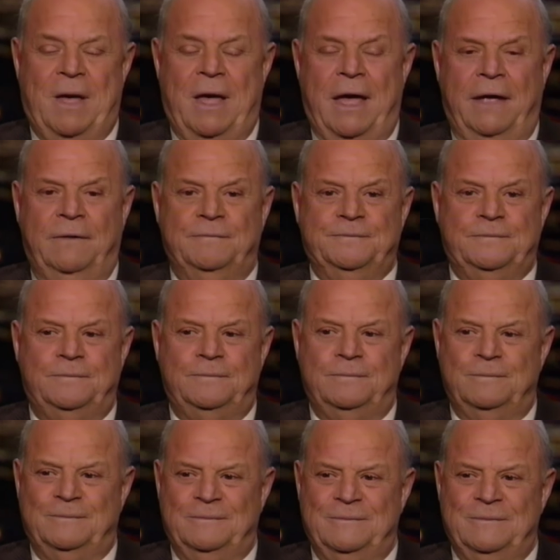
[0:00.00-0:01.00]
Bye. Good night,
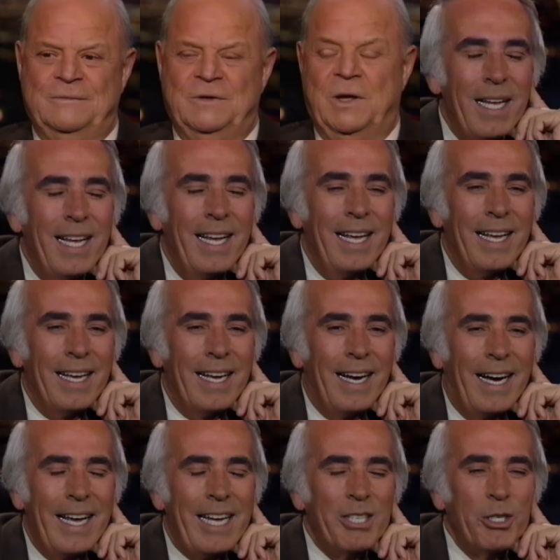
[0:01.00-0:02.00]
Christina. Good night,
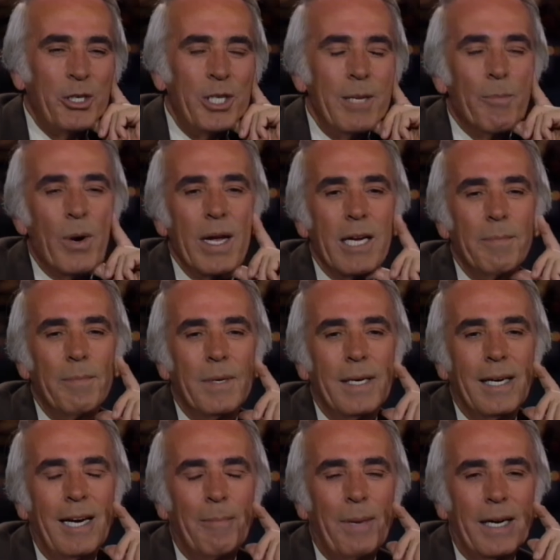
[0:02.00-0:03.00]
Christina. I asked you in the break
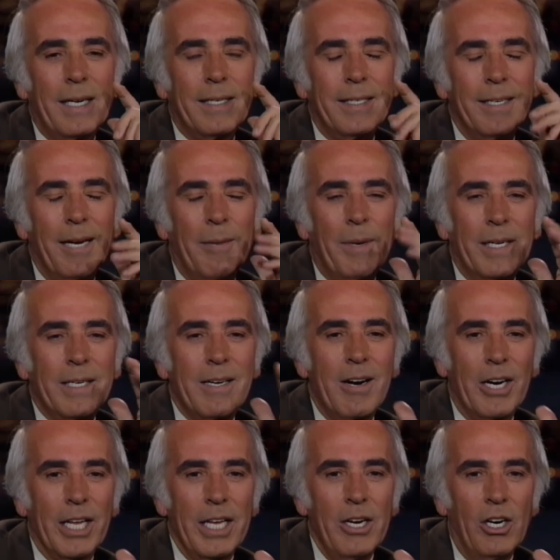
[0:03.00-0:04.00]
about
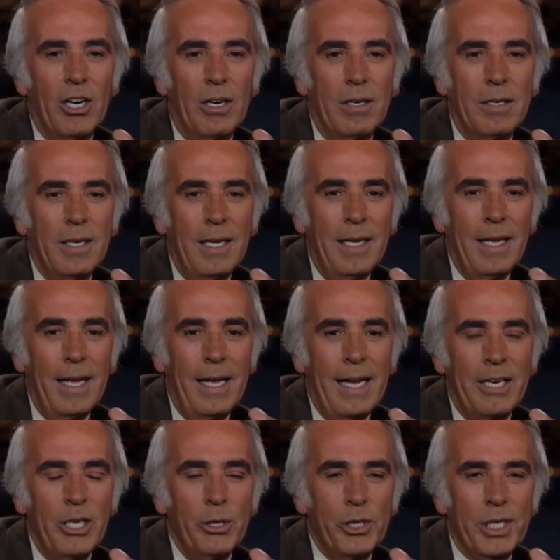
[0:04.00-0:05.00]
Carnegie Hall. Yeah.
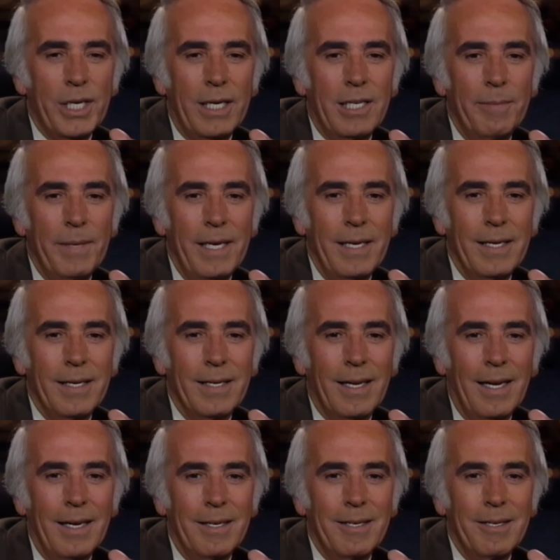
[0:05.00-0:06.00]
And you said to me...
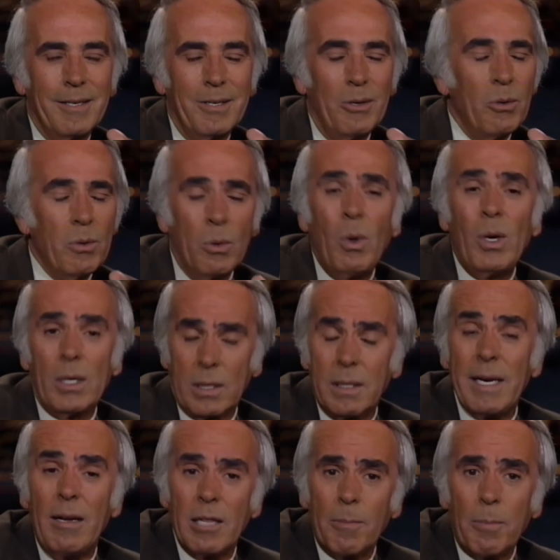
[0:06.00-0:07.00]
well,
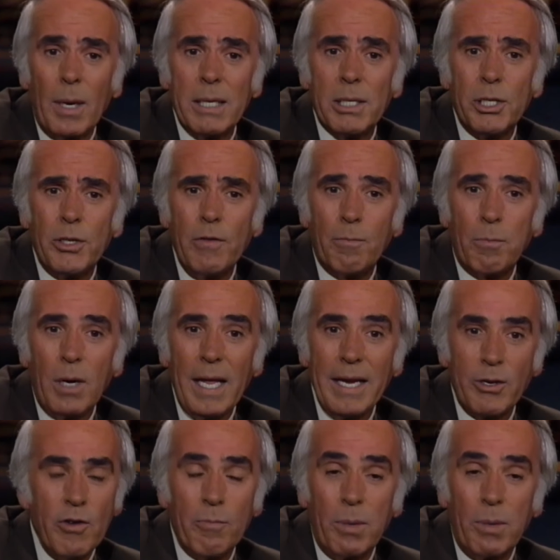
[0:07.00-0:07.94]
tell the places you've played.